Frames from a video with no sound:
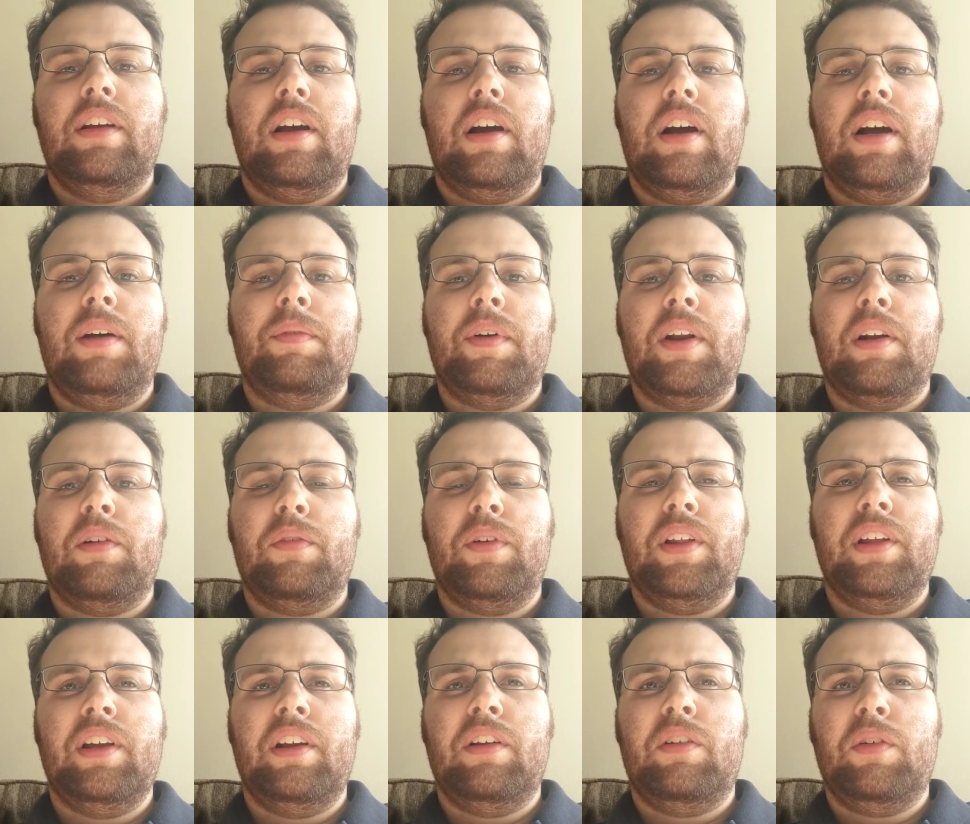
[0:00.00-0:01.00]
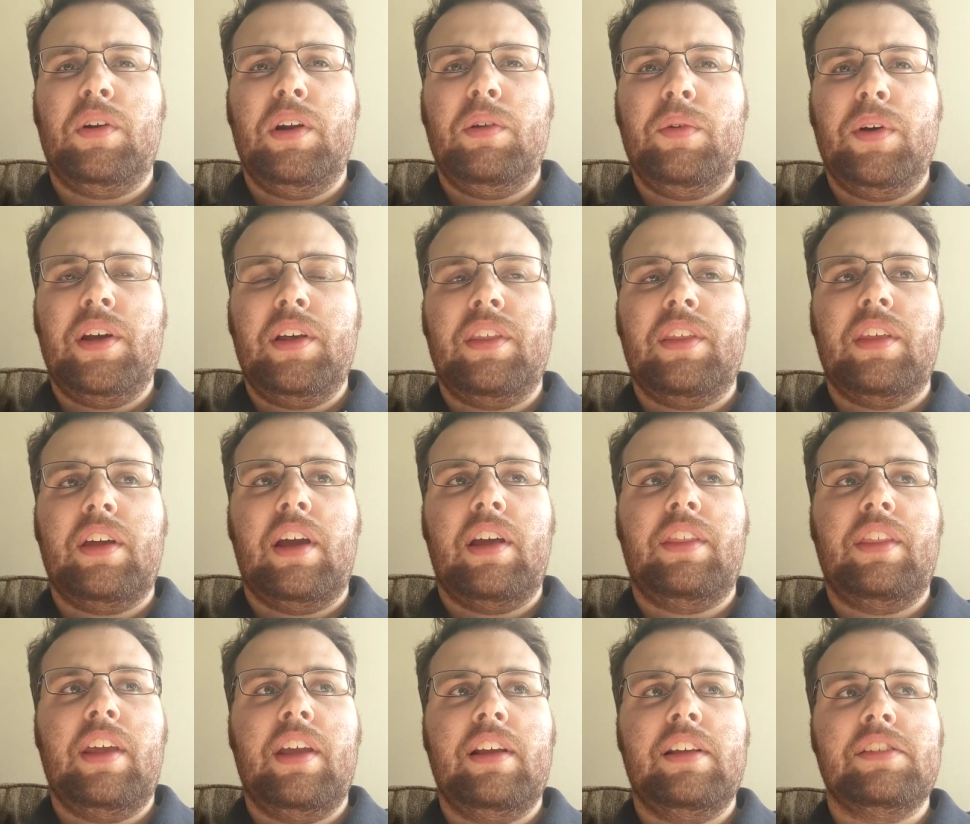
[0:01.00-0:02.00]
I don't really agree with. I
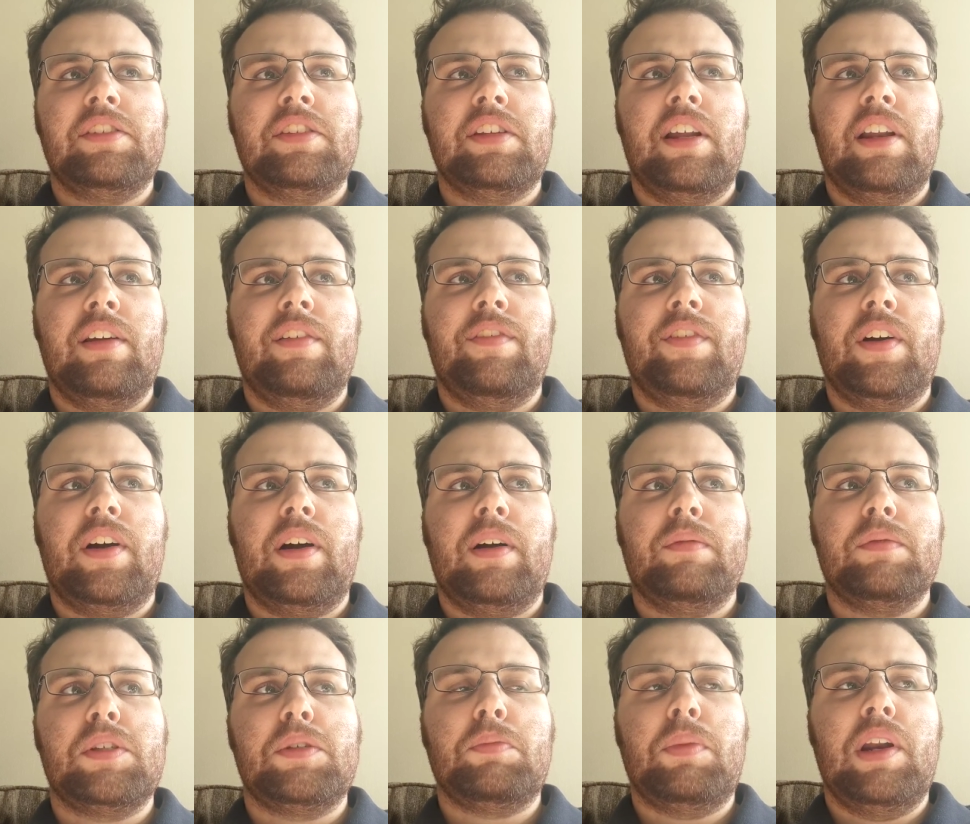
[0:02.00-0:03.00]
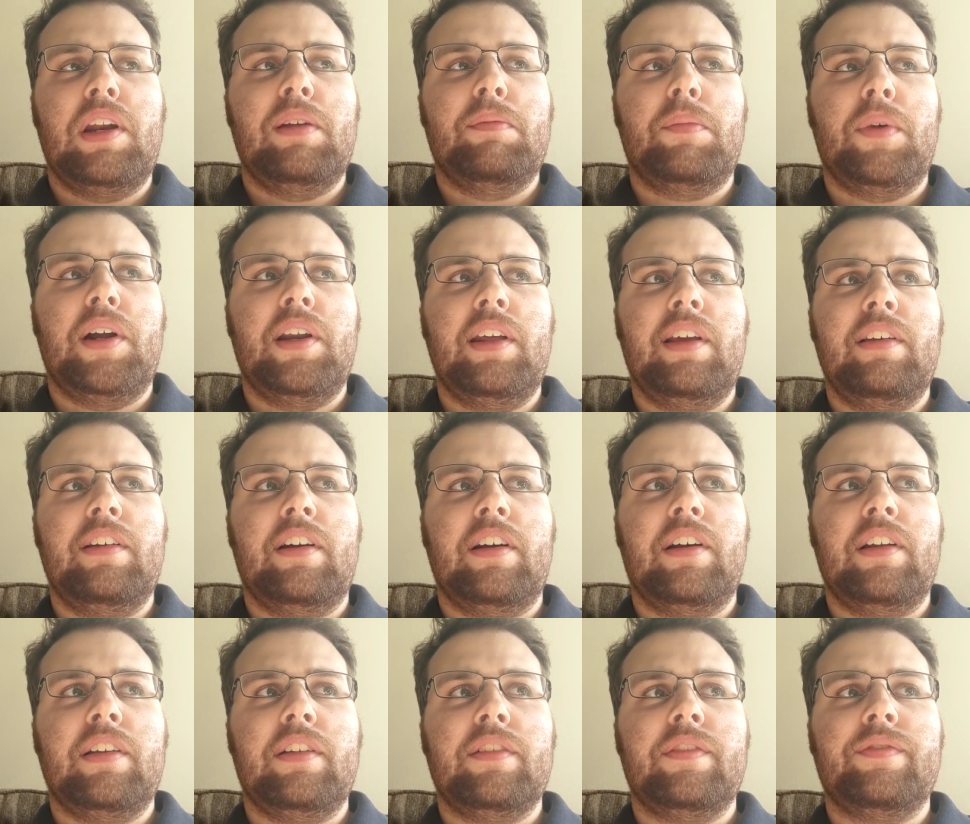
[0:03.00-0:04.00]
think instead of spending money
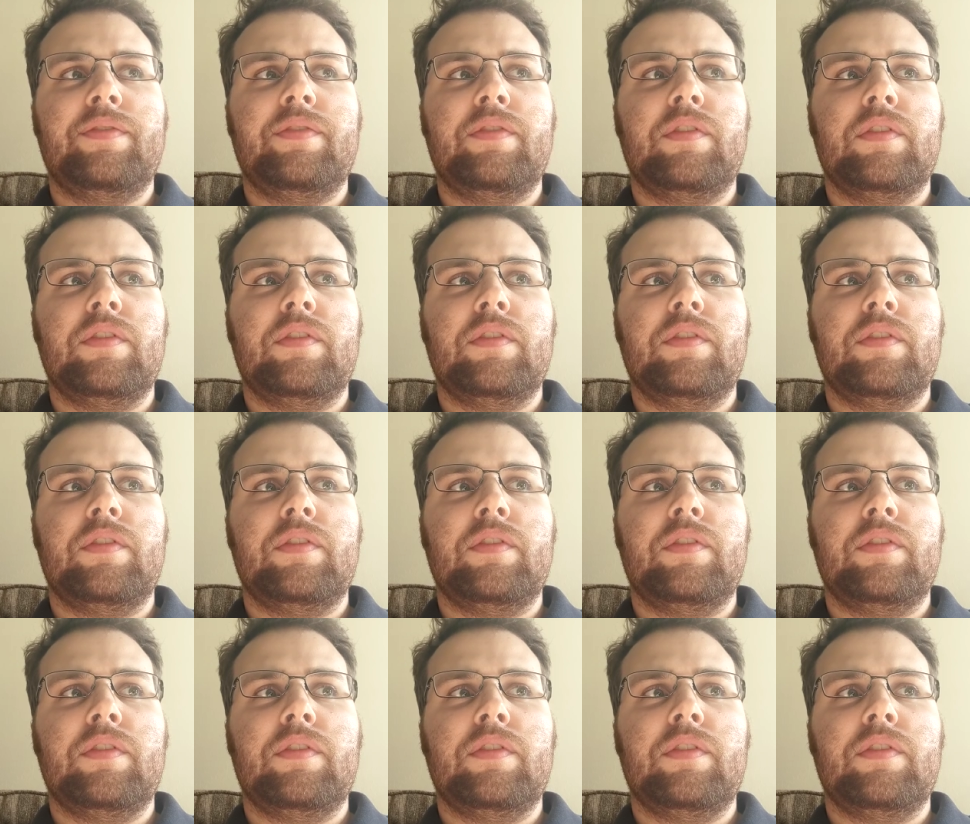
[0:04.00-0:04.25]
on